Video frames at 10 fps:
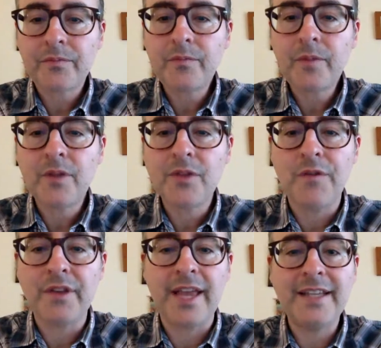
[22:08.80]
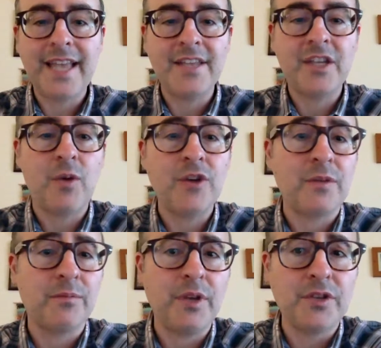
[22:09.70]
So if you'd like to ask a question,
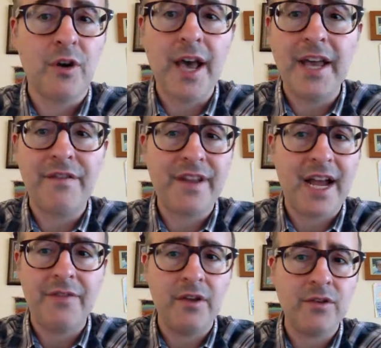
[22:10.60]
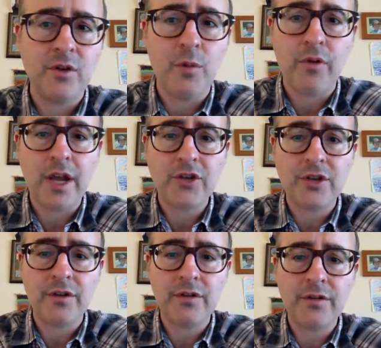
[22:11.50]
please go ahead. If not, there's no
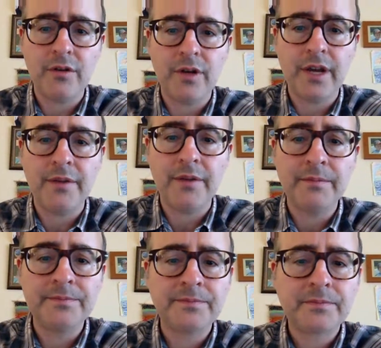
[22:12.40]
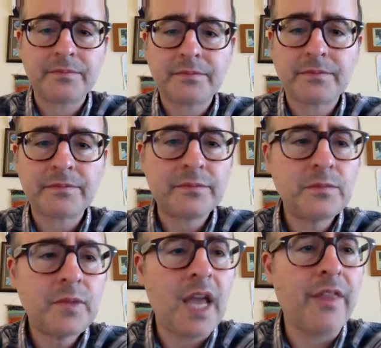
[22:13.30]
pressure, okay?
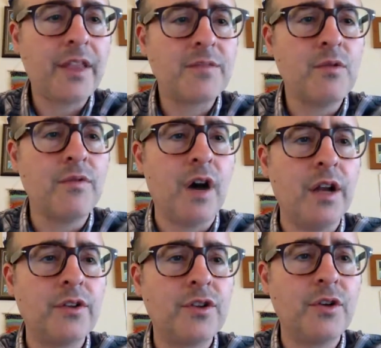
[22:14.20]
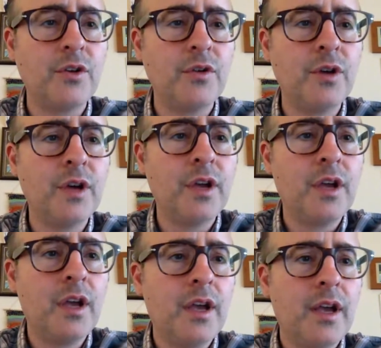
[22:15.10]
And let's move on to
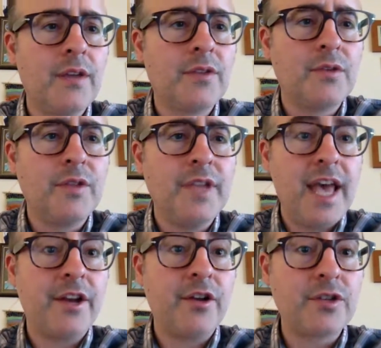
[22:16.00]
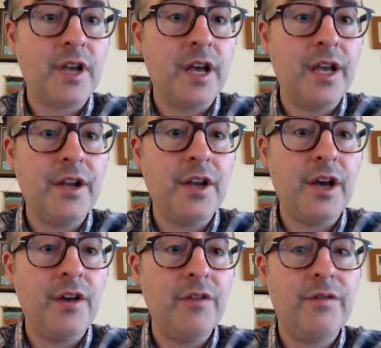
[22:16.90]
the editor side
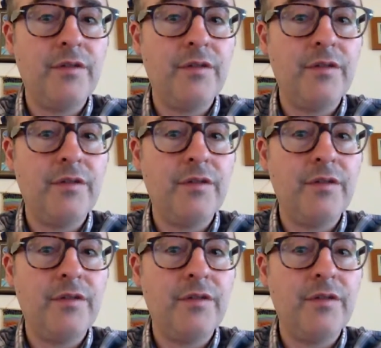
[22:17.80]
of